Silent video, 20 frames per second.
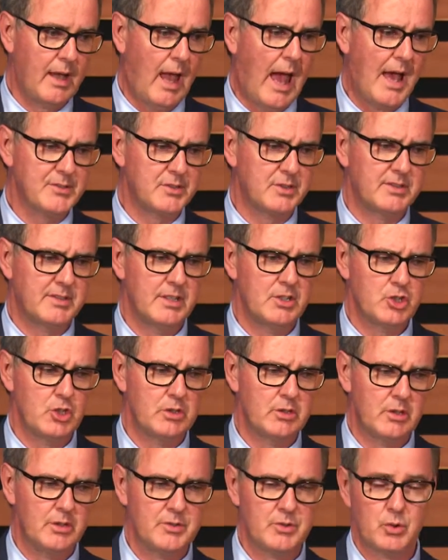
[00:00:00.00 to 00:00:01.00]

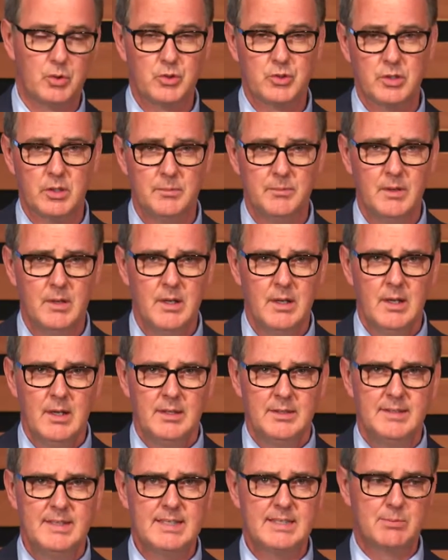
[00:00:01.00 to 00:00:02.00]
Association Consortium.
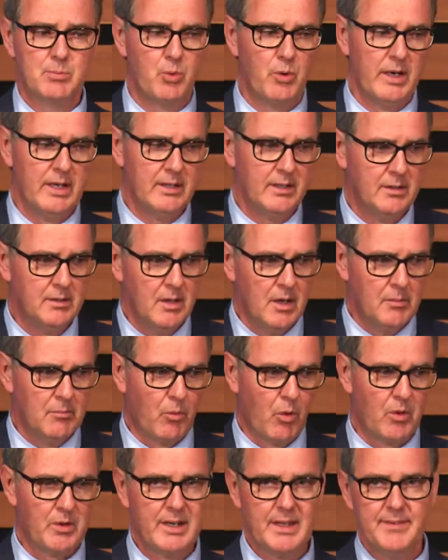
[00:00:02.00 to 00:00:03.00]
This brings
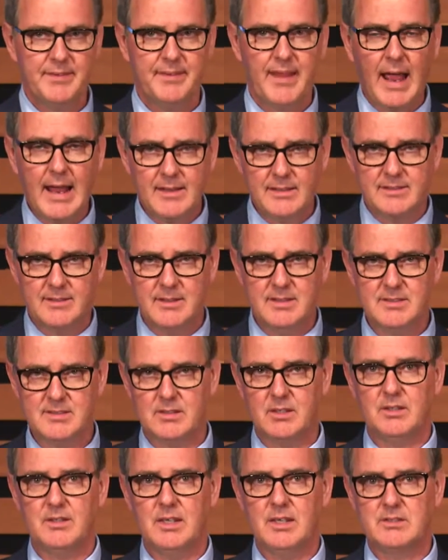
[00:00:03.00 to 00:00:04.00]
more than 90
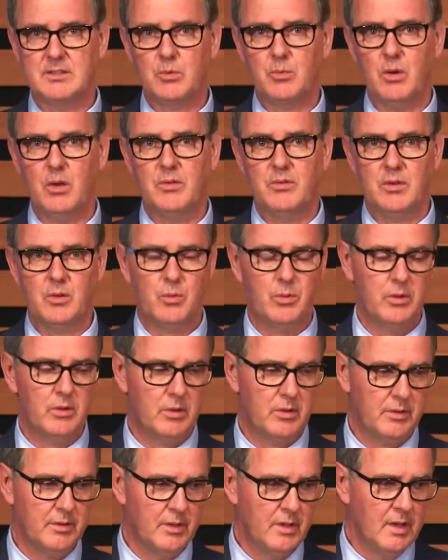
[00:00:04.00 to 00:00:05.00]
studies around the
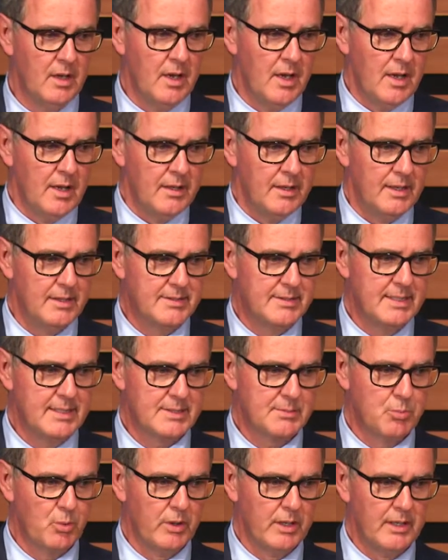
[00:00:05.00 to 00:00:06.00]
world. This
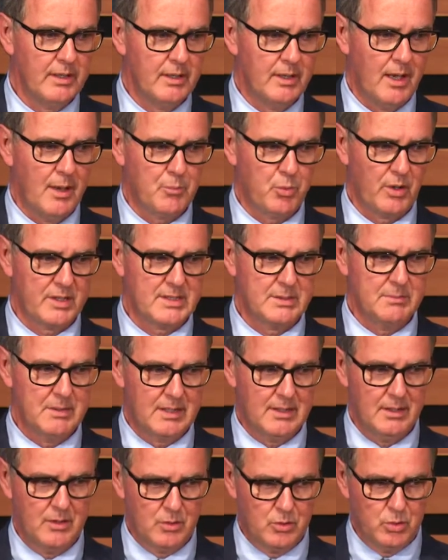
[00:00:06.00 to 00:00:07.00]
brings
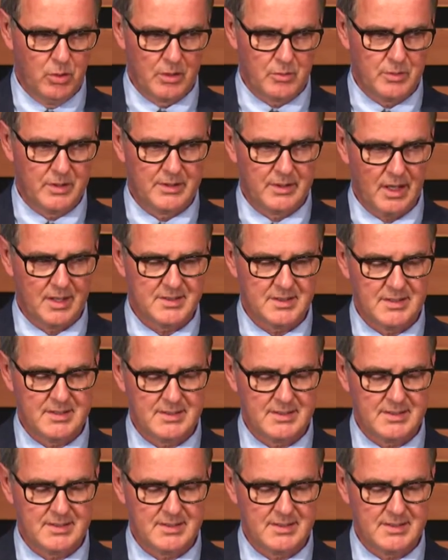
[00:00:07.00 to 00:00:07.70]
approximately 200,000